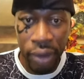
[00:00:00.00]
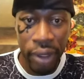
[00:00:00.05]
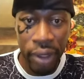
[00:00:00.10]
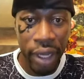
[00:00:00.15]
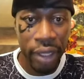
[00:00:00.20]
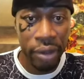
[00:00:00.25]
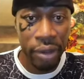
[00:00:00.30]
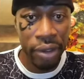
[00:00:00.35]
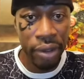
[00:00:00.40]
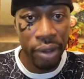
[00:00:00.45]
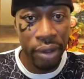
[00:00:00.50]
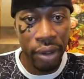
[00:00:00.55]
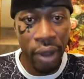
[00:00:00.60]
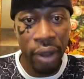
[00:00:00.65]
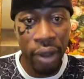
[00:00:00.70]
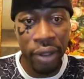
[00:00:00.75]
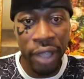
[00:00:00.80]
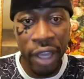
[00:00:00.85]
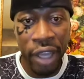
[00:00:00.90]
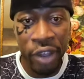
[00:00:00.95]
I don't like.
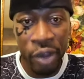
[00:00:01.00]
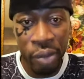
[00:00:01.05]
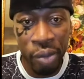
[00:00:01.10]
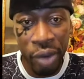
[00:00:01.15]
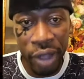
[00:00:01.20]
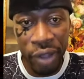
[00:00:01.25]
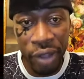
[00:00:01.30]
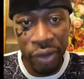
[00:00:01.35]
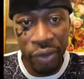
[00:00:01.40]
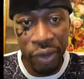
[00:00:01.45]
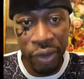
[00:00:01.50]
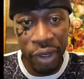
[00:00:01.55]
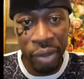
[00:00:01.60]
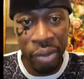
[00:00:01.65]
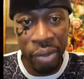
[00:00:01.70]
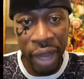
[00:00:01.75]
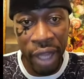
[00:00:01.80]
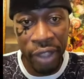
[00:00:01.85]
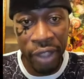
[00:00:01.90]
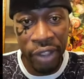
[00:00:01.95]
Oh, thank you, brother,
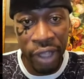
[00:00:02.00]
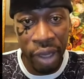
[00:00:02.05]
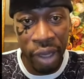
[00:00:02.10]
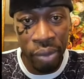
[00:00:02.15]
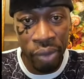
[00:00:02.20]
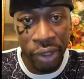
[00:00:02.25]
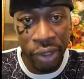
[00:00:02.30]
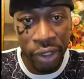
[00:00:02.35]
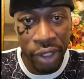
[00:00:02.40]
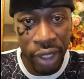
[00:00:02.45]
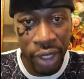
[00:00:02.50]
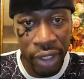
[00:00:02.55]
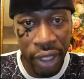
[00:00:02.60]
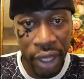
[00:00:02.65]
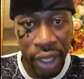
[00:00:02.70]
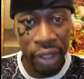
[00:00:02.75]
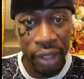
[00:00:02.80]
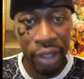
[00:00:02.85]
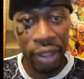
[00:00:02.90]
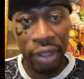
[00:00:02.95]
for the apology. I
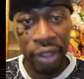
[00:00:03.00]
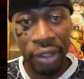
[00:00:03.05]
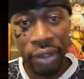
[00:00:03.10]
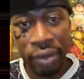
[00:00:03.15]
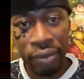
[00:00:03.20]
appreciate that.